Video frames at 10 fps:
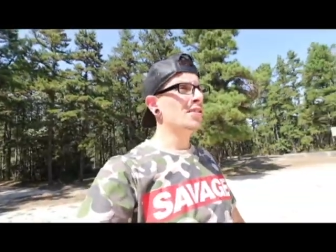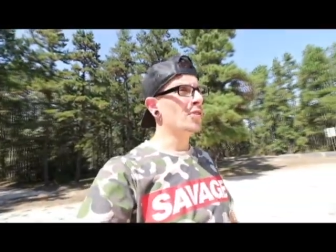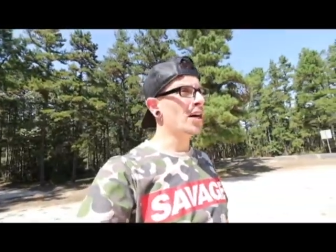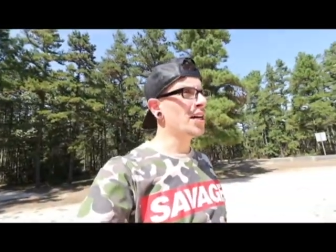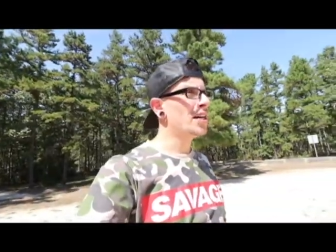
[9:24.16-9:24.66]

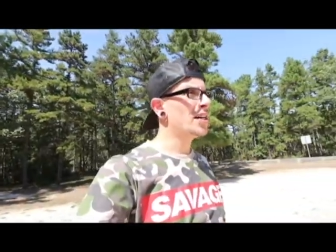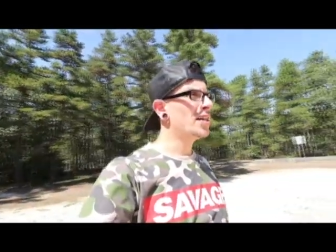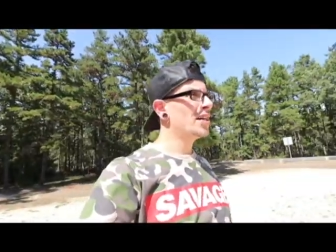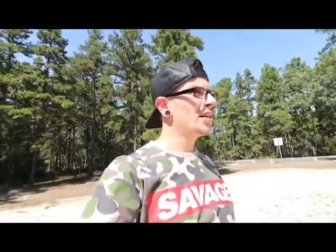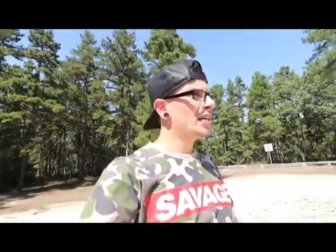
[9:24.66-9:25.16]
What?
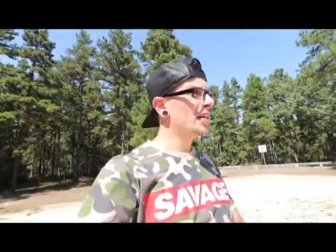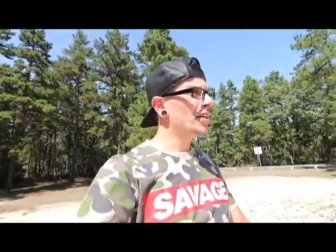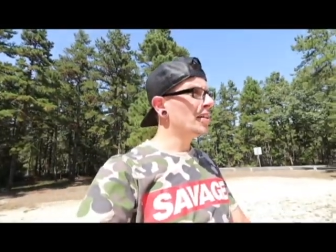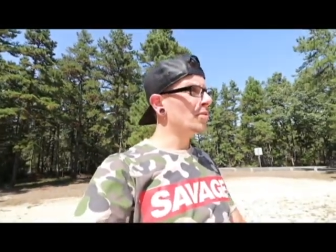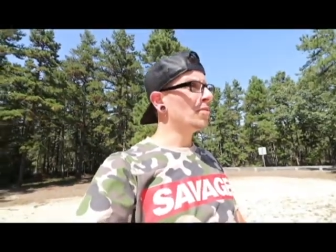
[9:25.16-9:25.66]

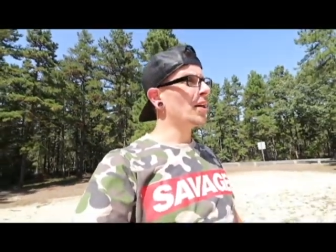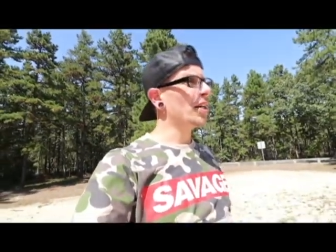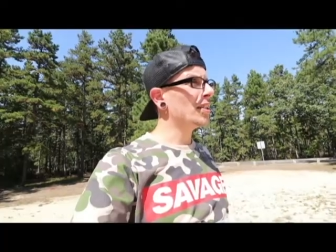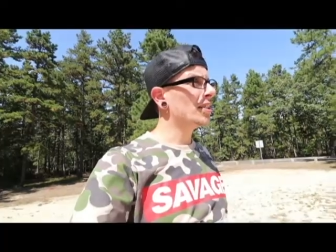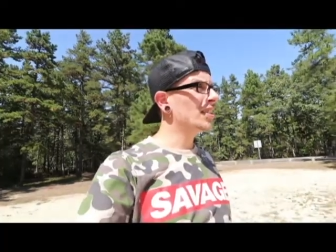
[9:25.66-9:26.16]
What?
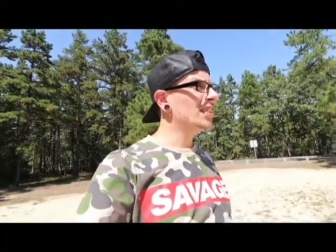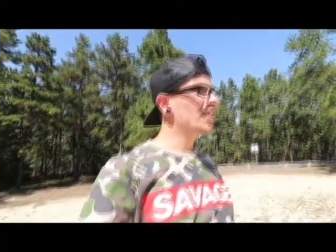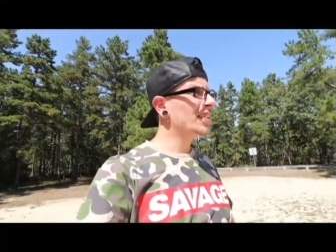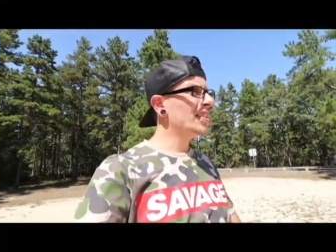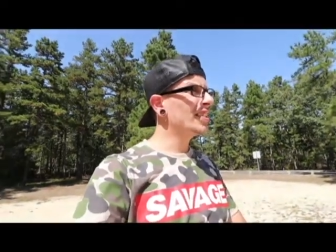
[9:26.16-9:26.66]

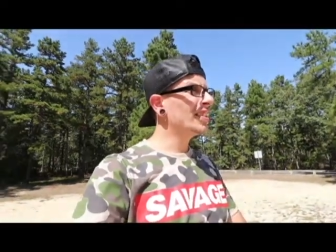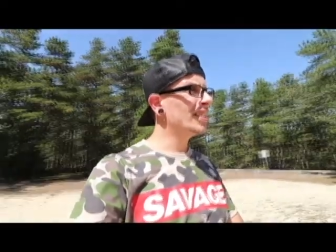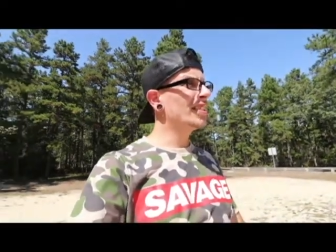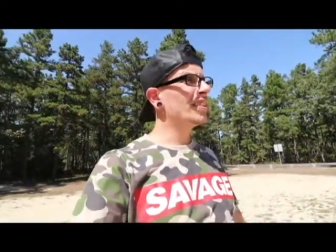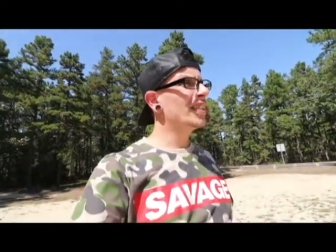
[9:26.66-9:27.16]
There's
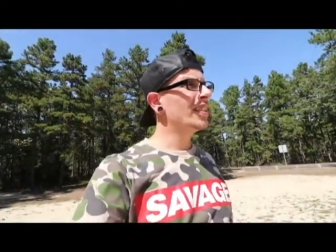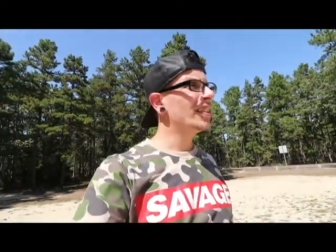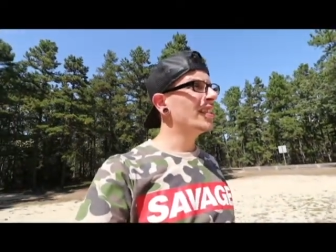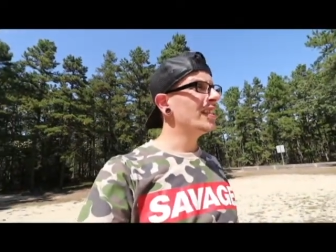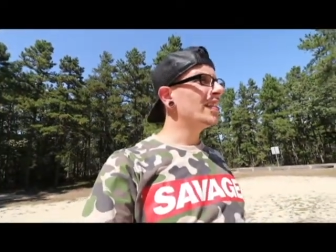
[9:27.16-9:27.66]
little
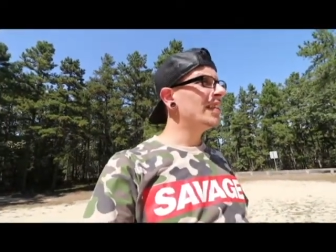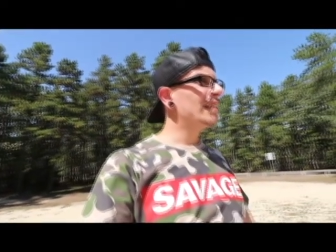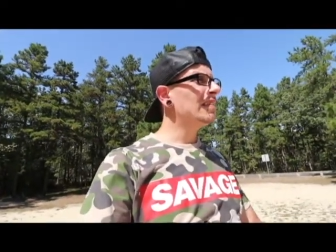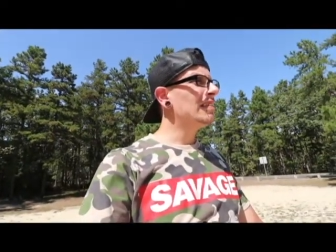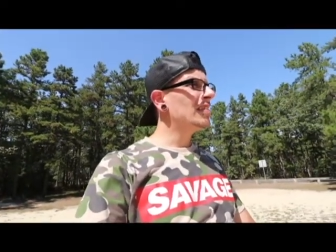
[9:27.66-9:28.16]

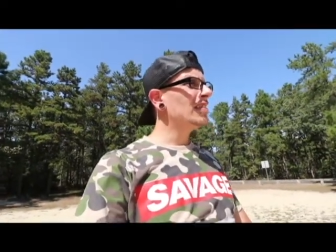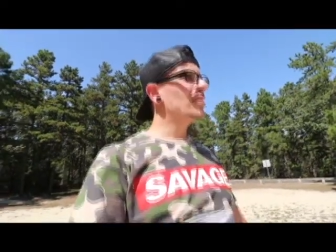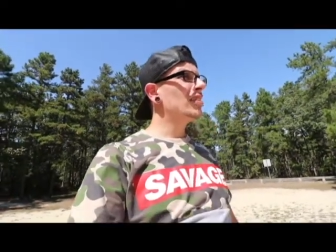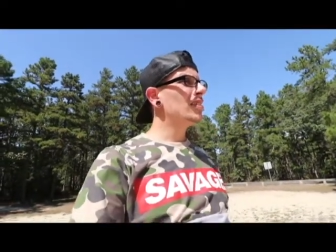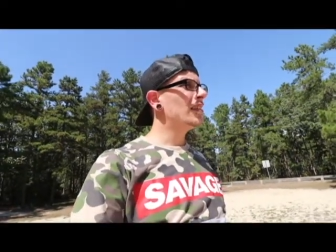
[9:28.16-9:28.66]
cactuses.
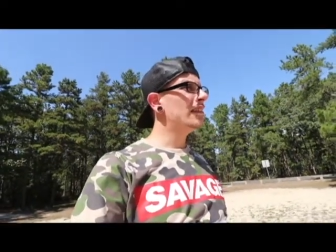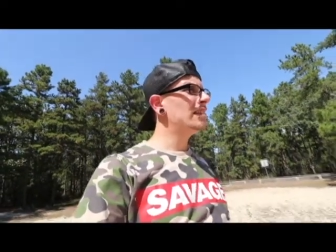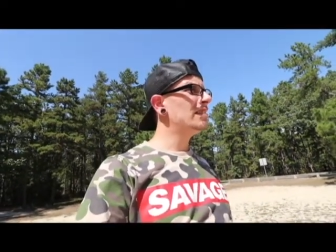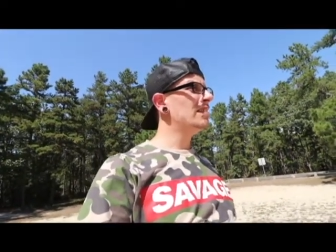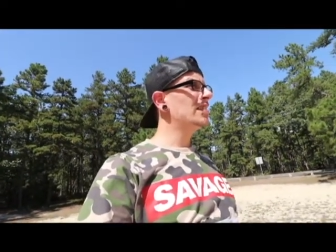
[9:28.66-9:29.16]
Look,
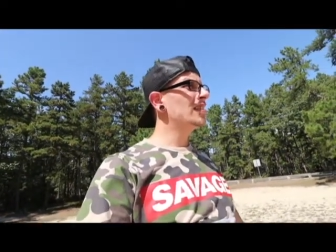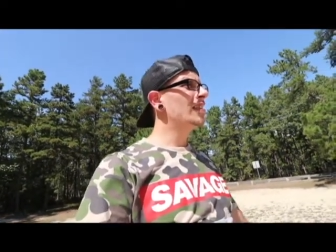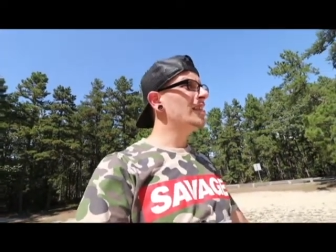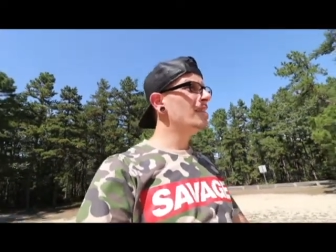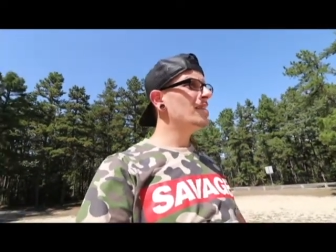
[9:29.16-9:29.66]
they got little
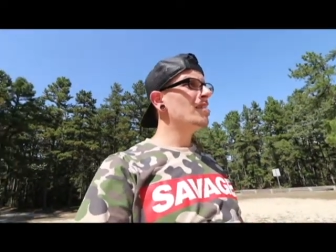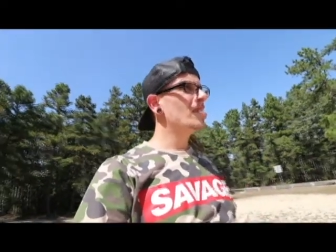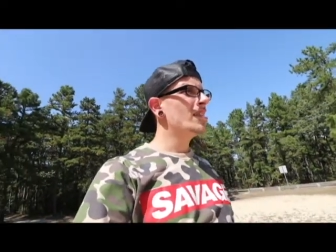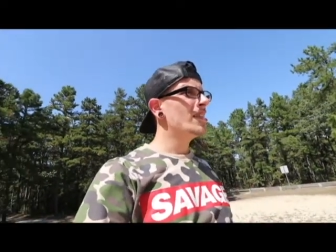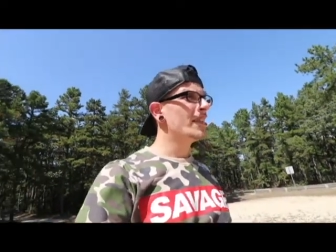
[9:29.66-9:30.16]
rocks.
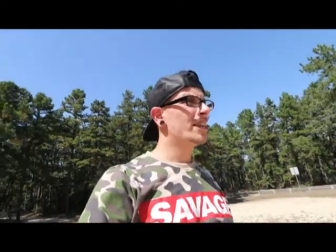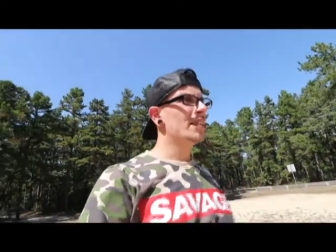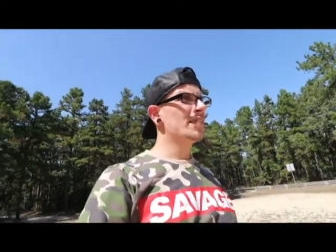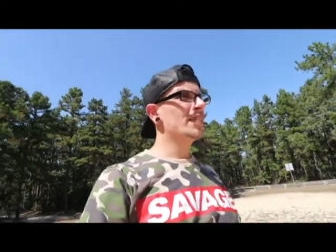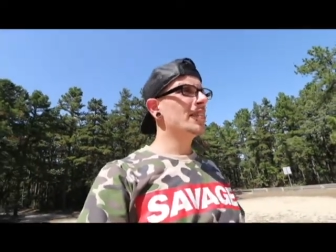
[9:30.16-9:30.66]
They
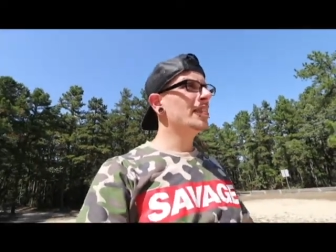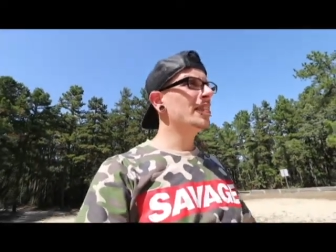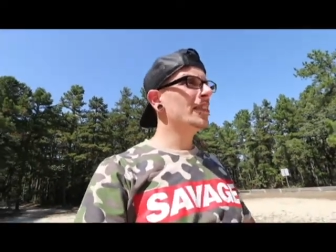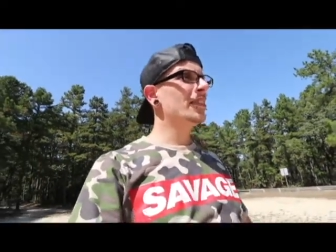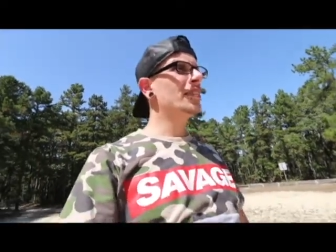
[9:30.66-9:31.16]
say
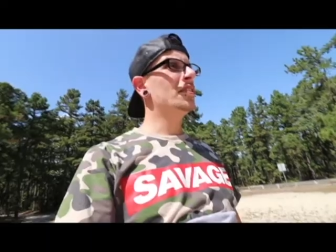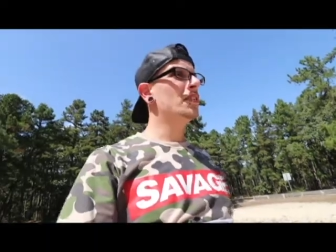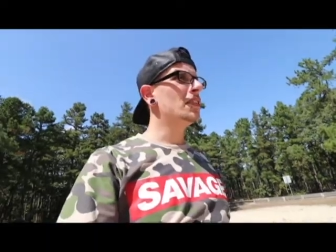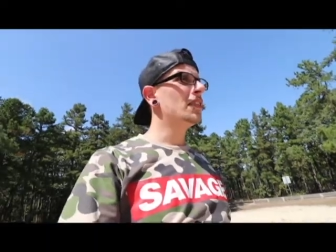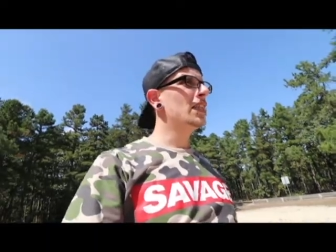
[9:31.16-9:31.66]
stuff on it.
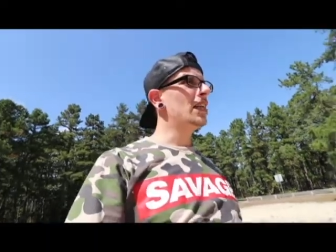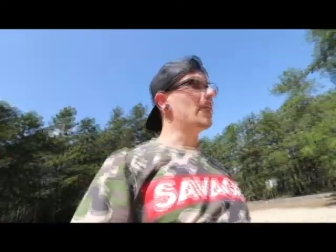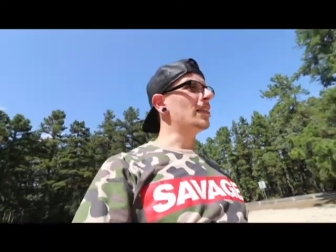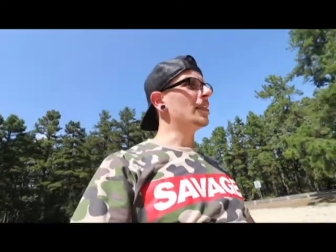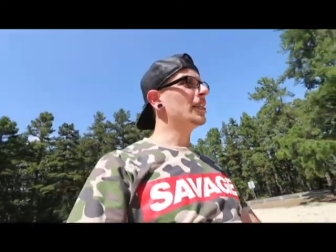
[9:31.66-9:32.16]

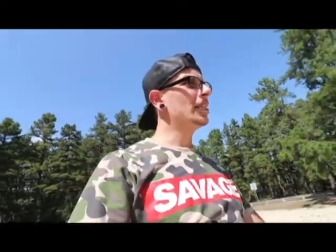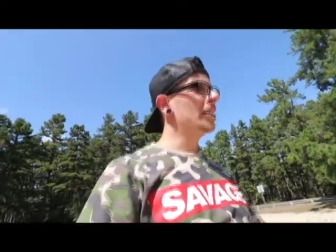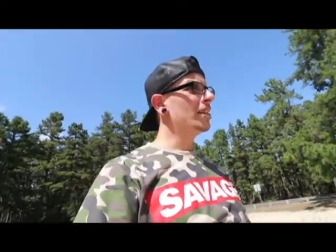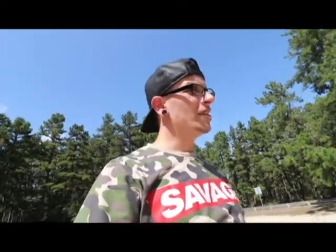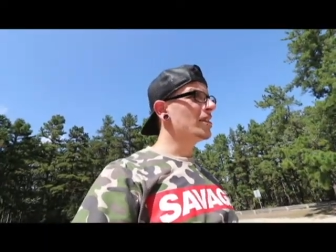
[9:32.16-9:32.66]
Oh yeah.
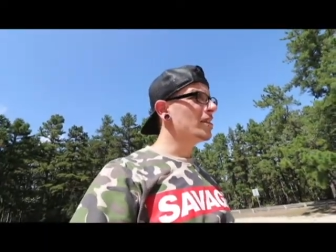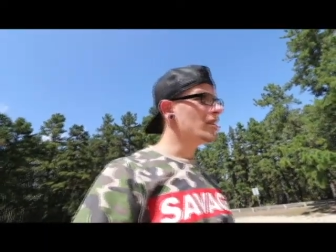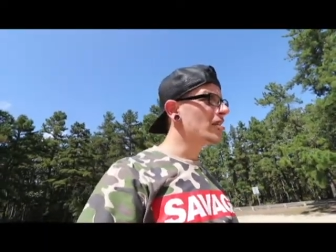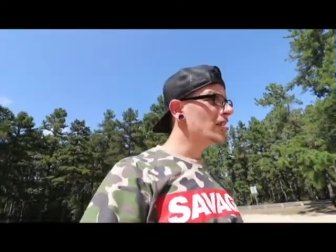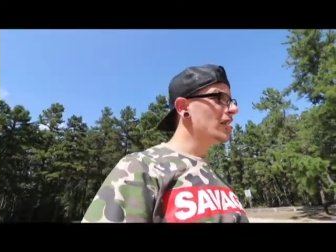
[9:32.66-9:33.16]
This is
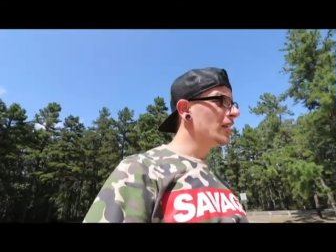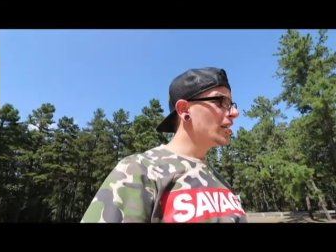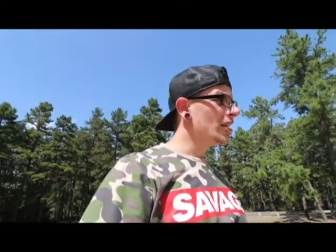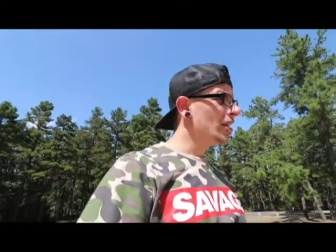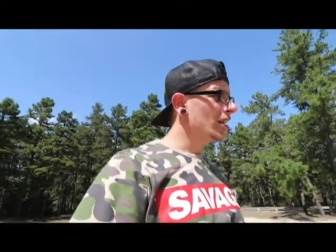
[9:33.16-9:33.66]
for uh,
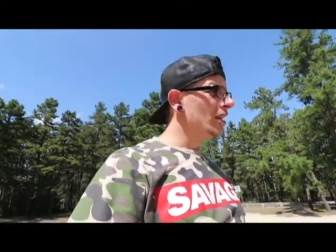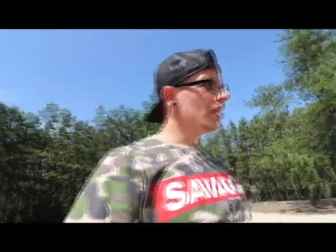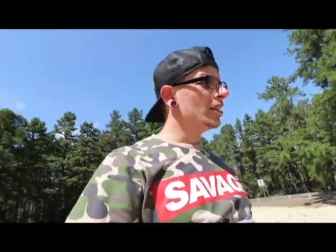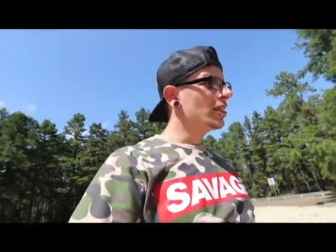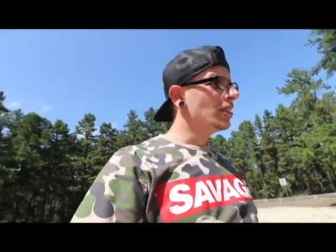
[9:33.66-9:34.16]
Christmas.